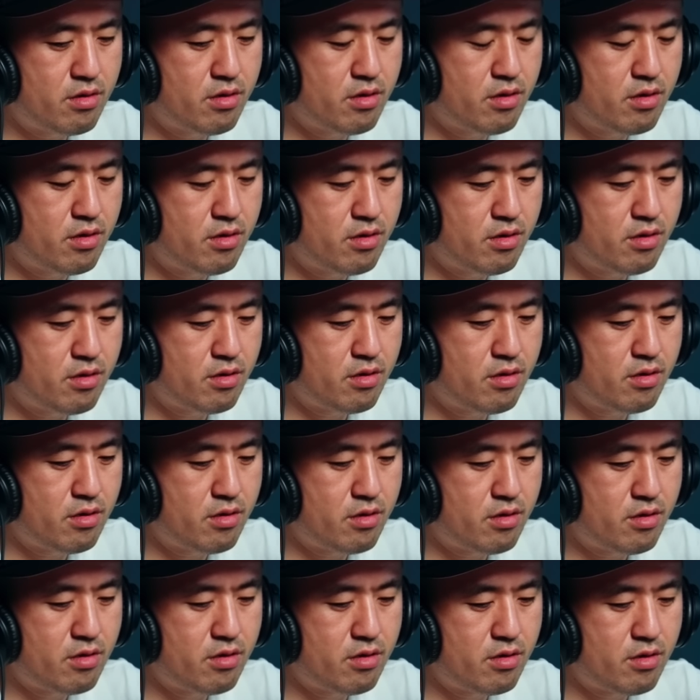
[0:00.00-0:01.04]
Huh.
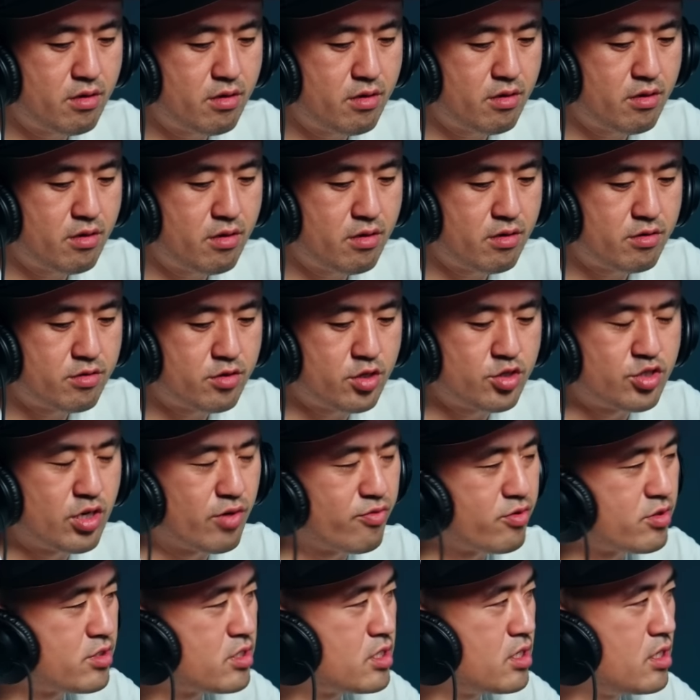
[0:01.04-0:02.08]
Did
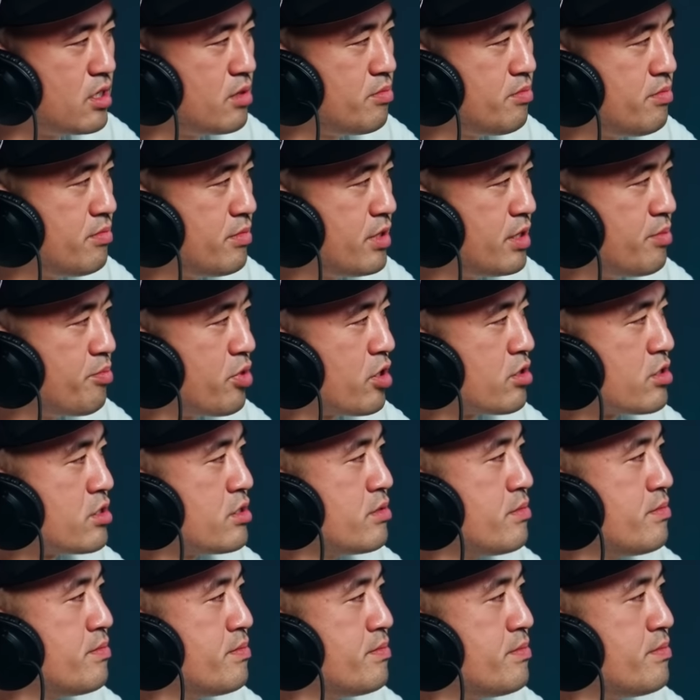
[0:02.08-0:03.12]
you ever see him in
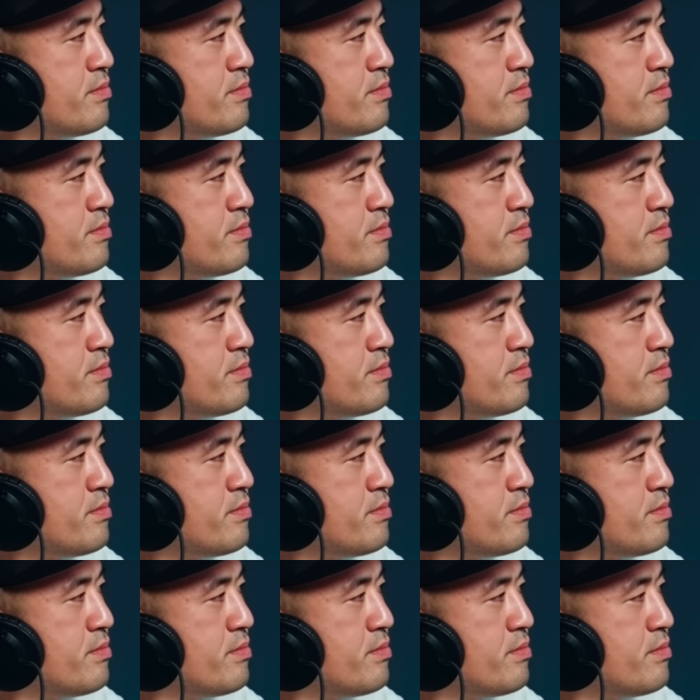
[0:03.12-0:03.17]
person?